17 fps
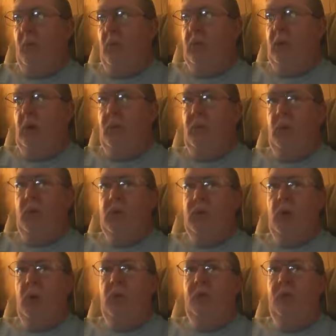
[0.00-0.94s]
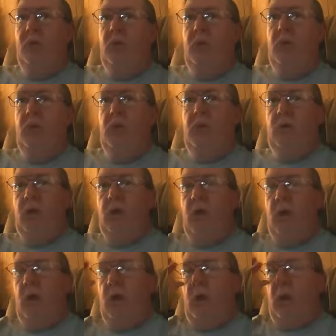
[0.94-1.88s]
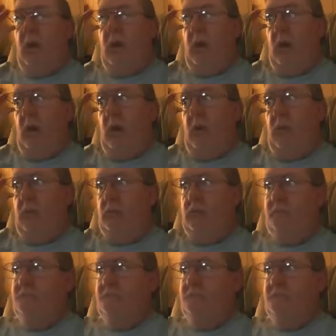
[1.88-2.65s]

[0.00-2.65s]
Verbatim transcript: or a deputy sheriff, you, you know